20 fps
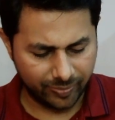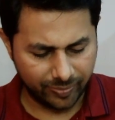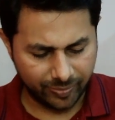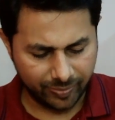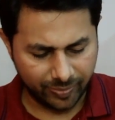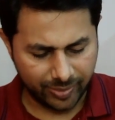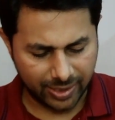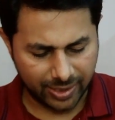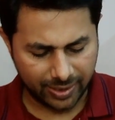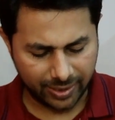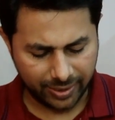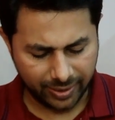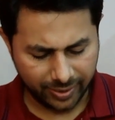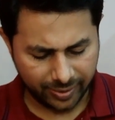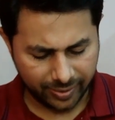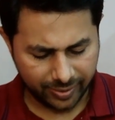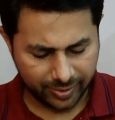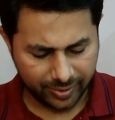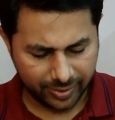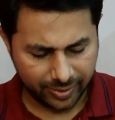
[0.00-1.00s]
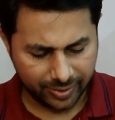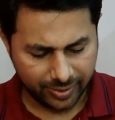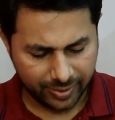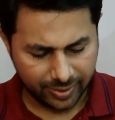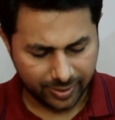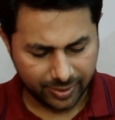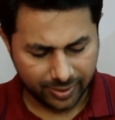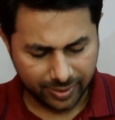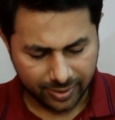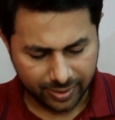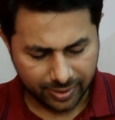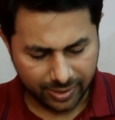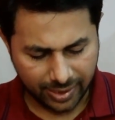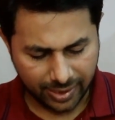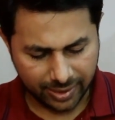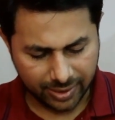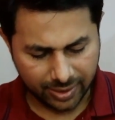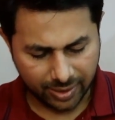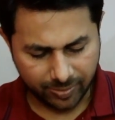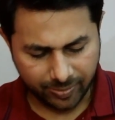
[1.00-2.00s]
pi,
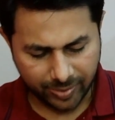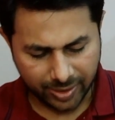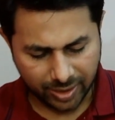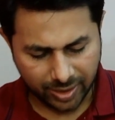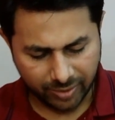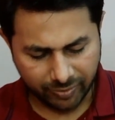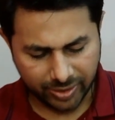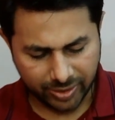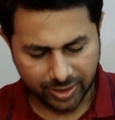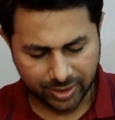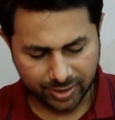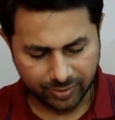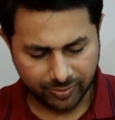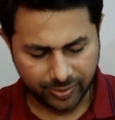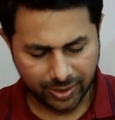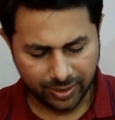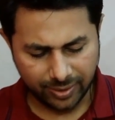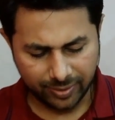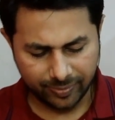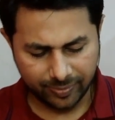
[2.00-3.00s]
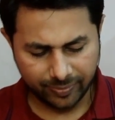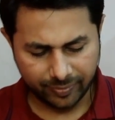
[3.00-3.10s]
right, comparing with this one,